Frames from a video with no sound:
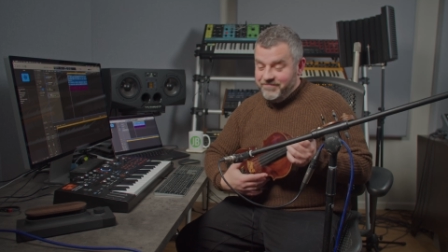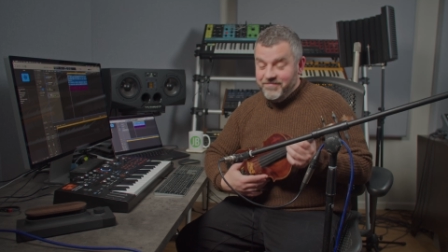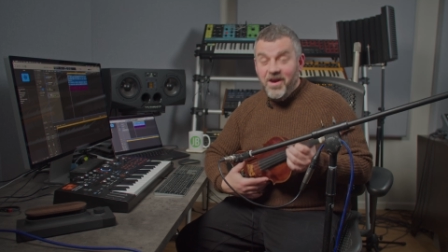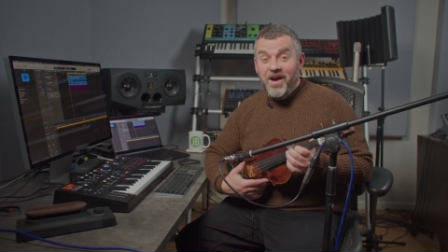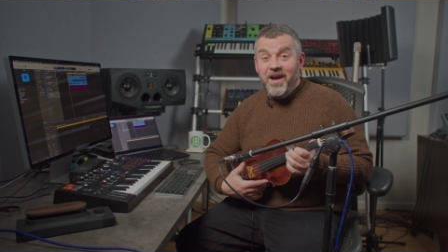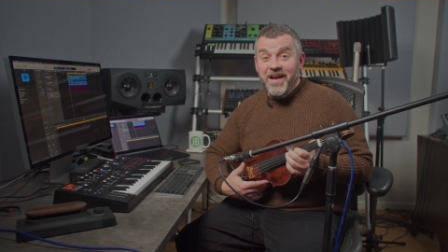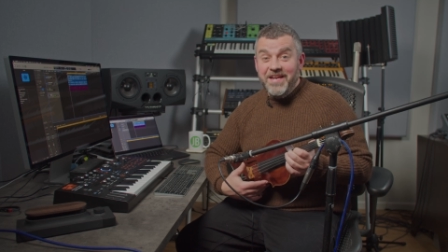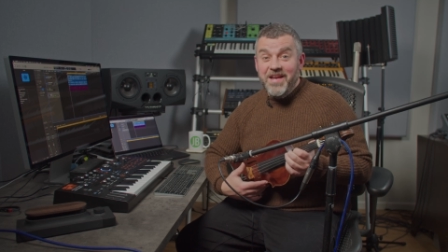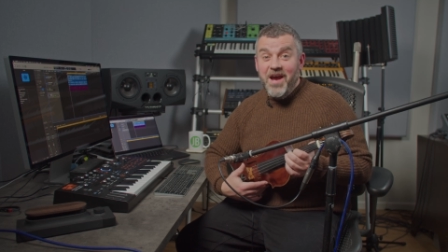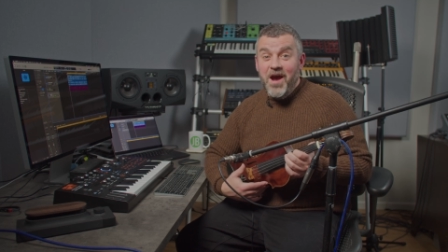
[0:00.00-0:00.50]

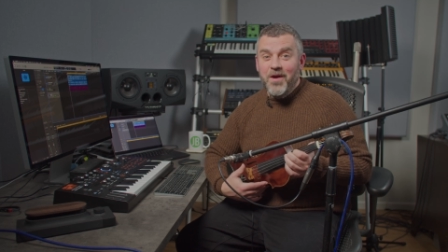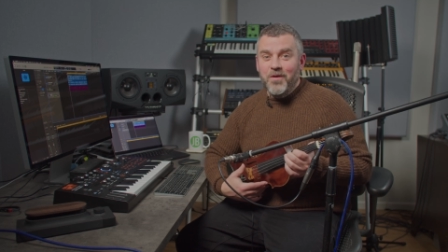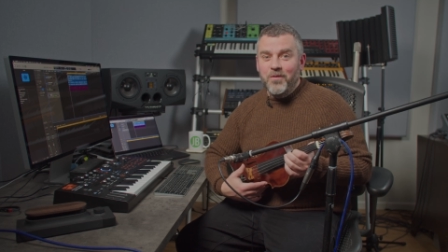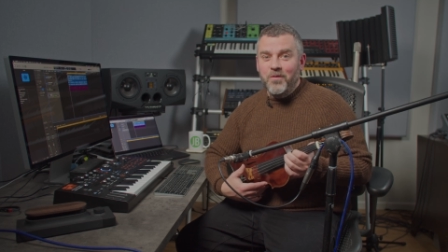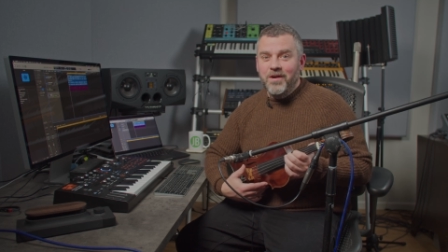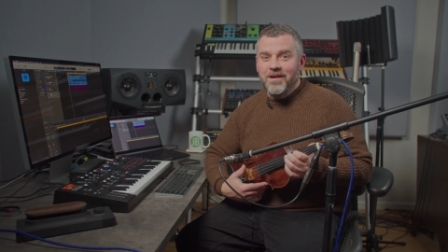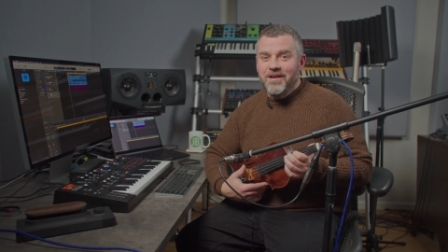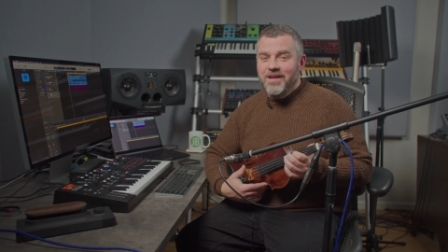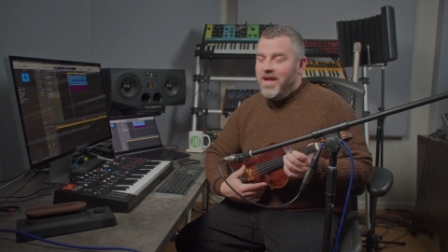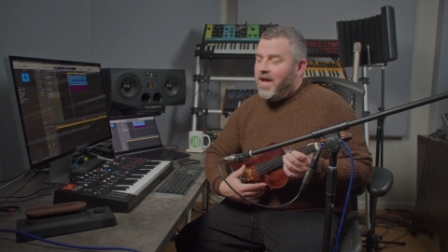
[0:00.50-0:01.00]
I
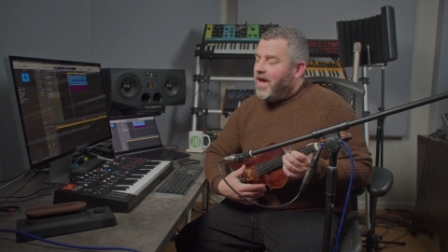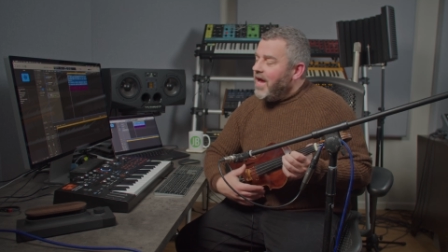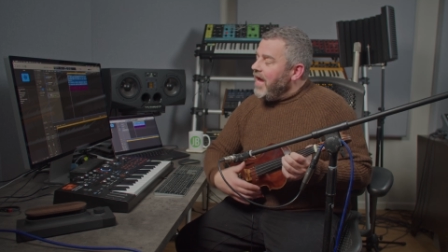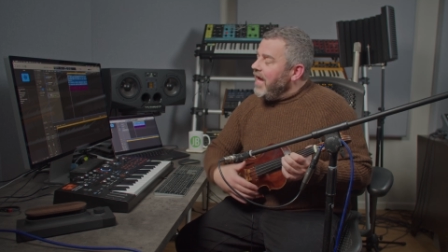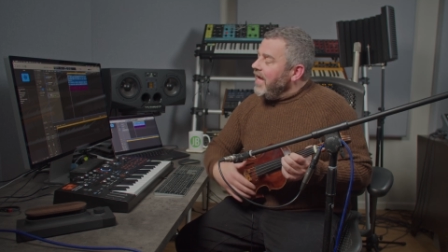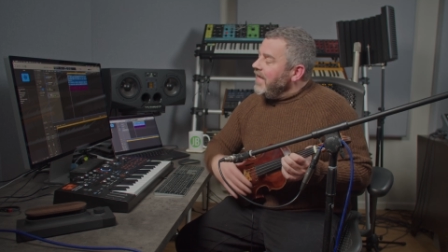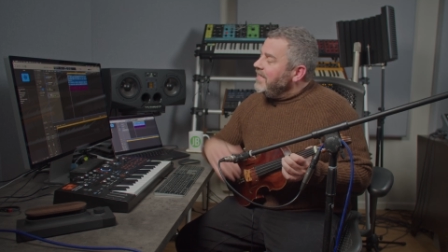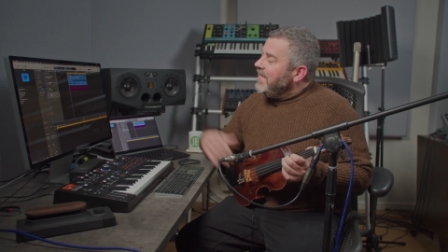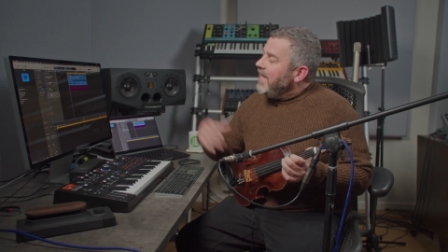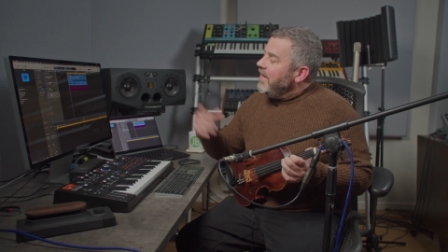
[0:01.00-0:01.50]
know.
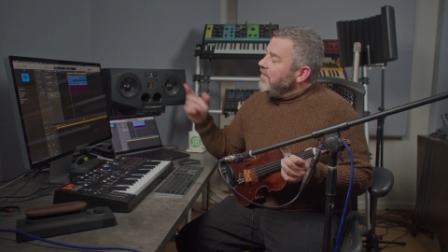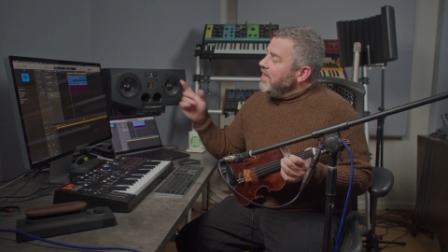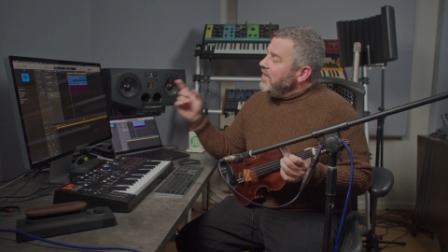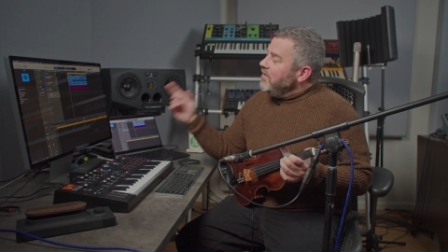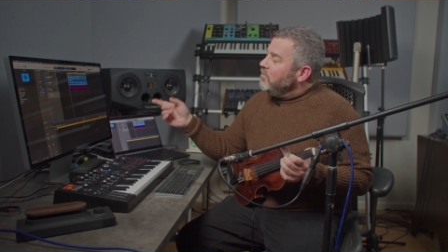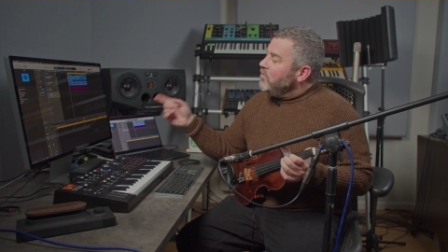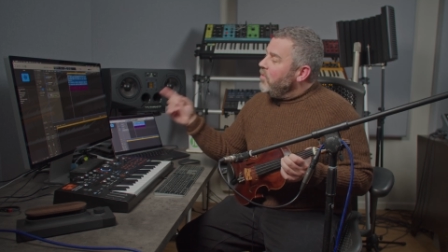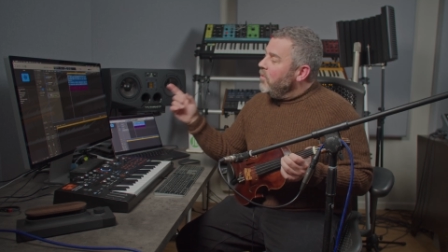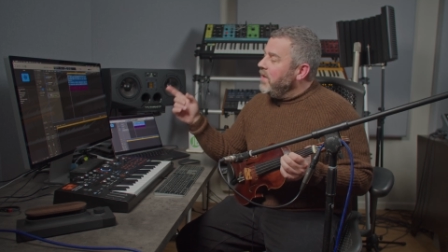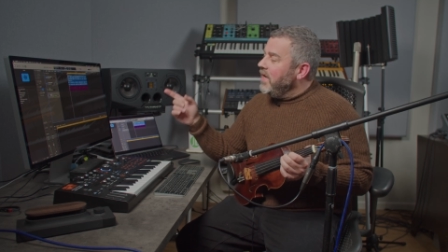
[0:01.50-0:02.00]
Now
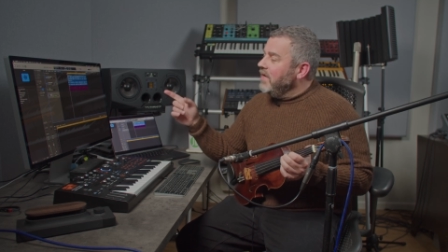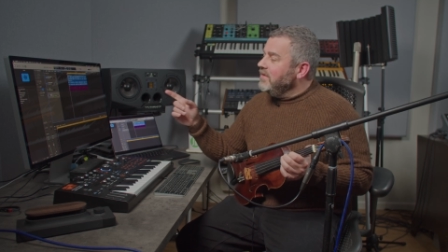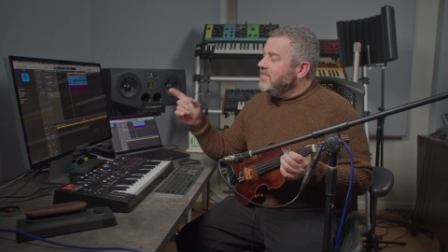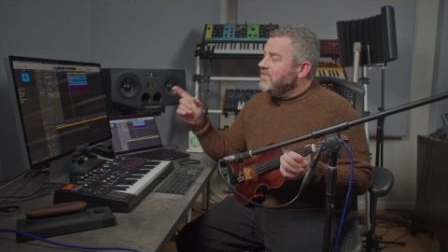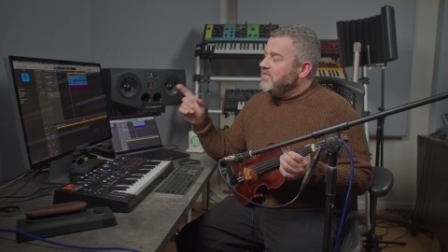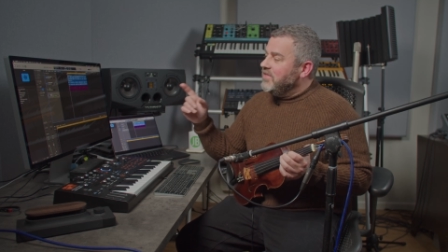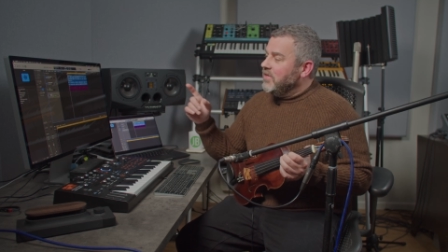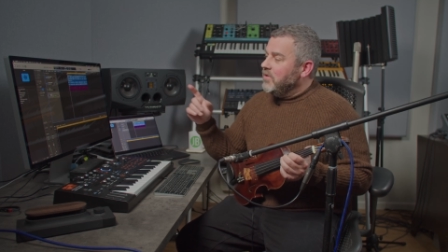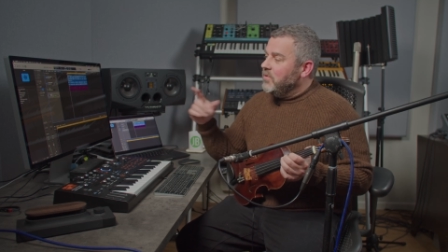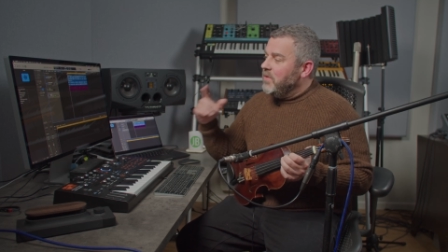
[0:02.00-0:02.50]
then, what we're going to
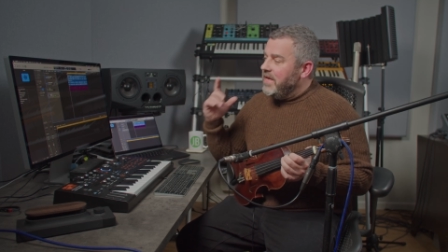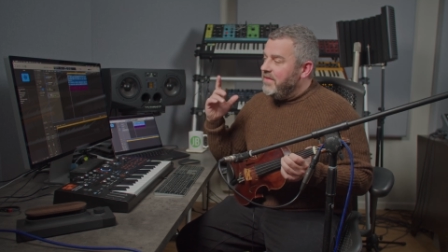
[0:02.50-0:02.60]
do